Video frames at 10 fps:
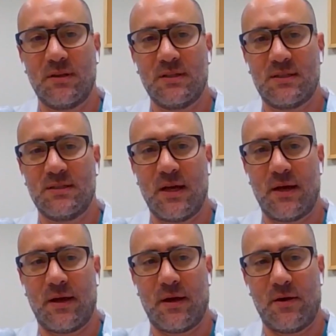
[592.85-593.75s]
and this is
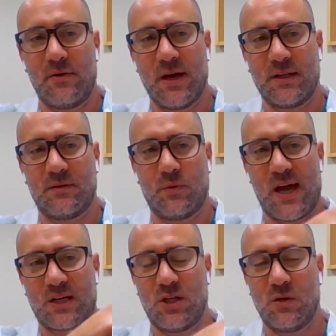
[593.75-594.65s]
the area that
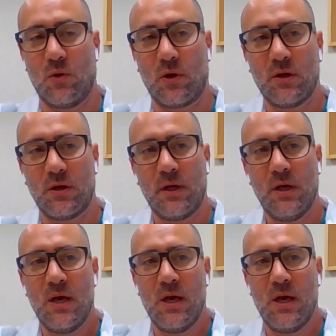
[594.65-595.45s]
we actually worked on.